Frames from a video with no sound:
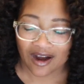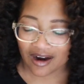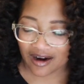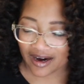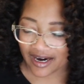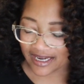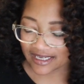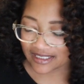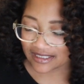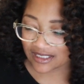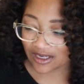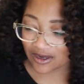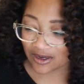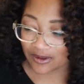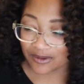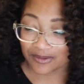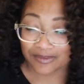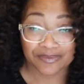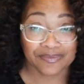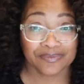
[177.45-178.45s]
All right,
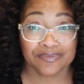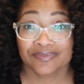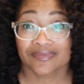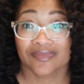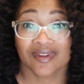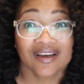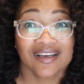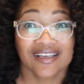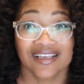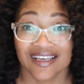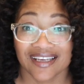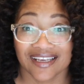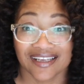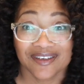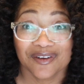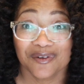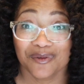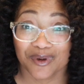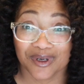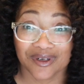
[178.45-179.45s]
so
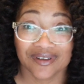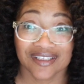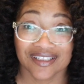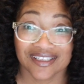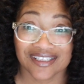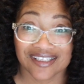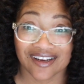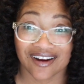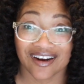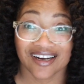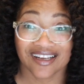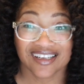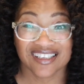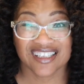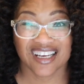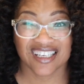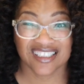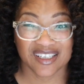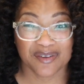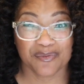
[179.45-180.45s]
Again, we're gonna get started
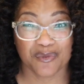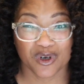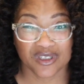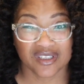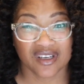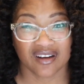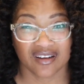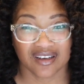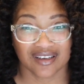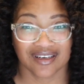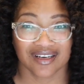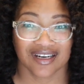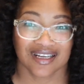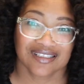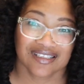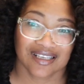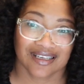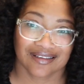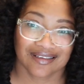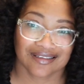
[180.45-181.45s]
because I did more talking and
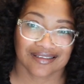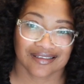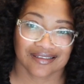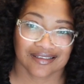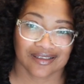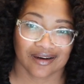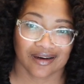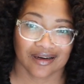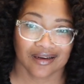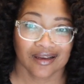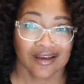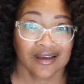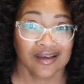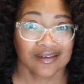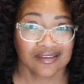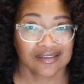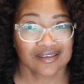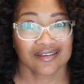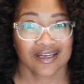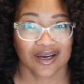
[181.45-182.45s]
I said let's get started.
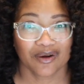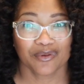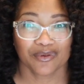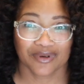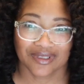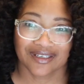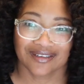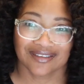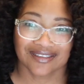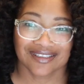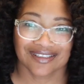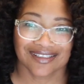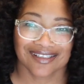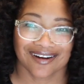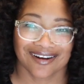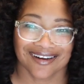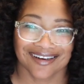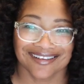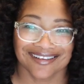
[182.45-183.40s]
So now we're really gonna start